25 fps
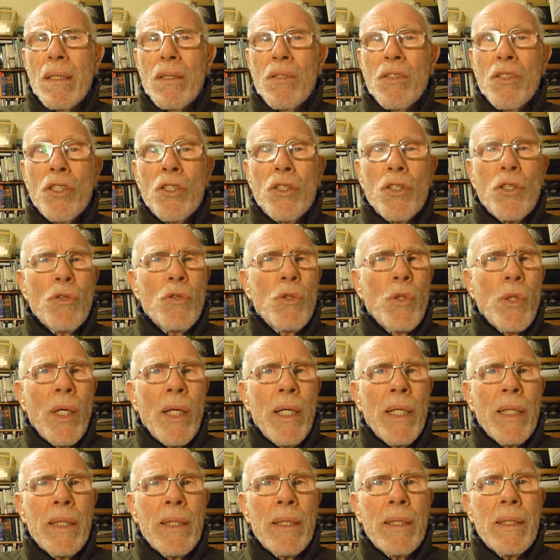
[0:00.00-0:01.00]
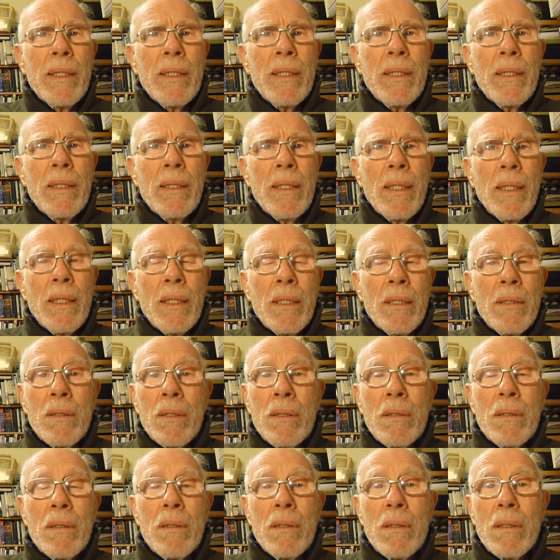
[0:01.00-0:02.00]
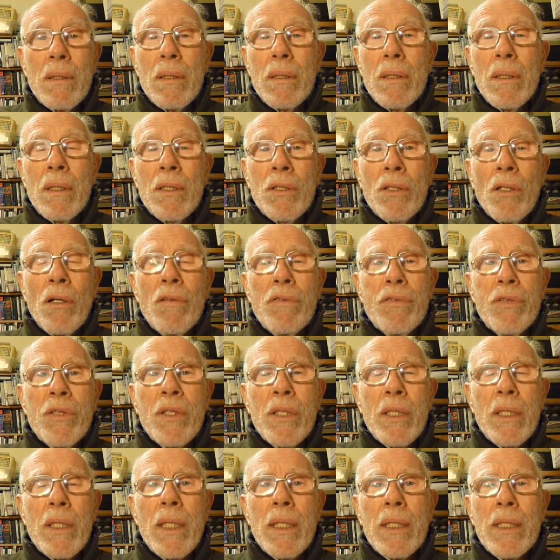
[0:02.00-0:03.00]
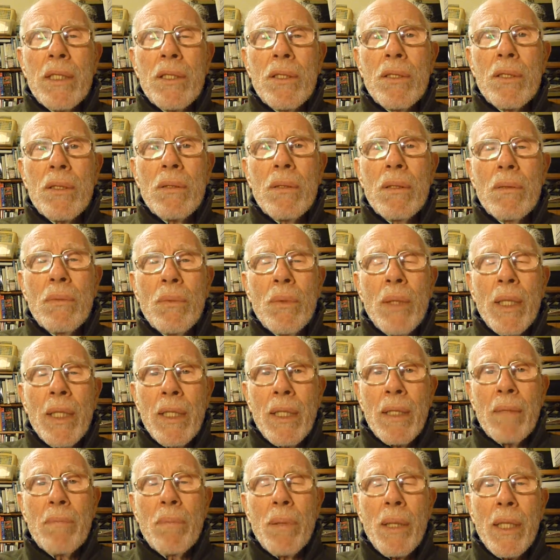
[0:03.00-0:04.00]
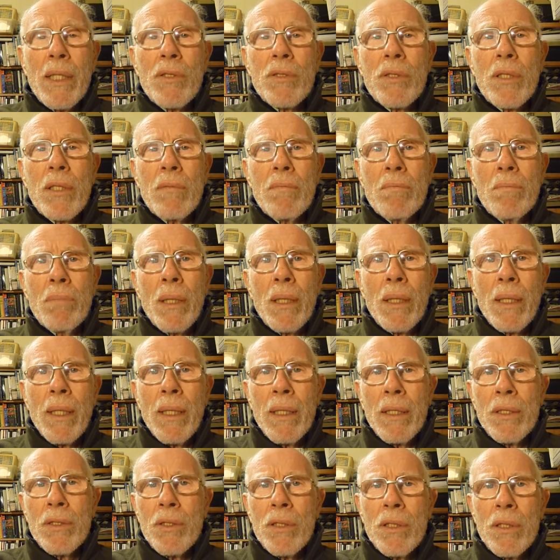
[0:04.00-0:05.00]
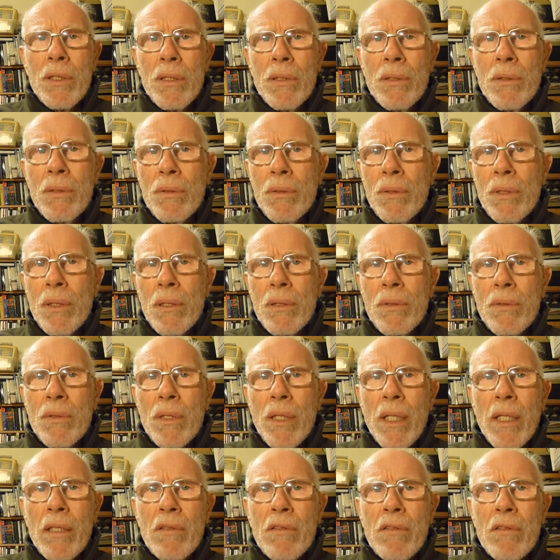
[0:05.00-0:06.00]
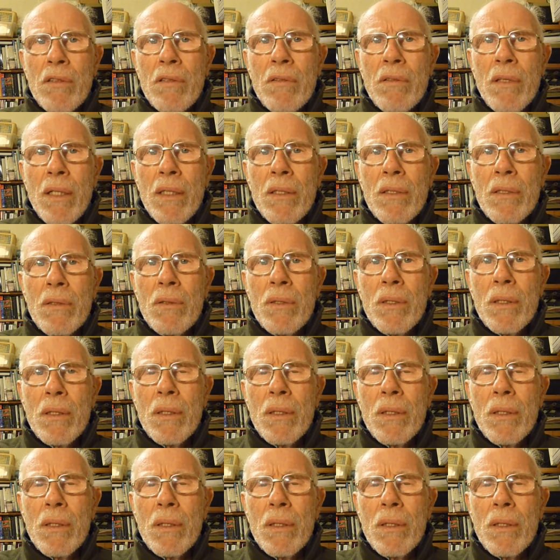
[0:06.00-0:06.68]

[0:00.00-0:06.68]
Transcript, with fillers: disarray, as is often the case where plastic bollards are used on secondary roads?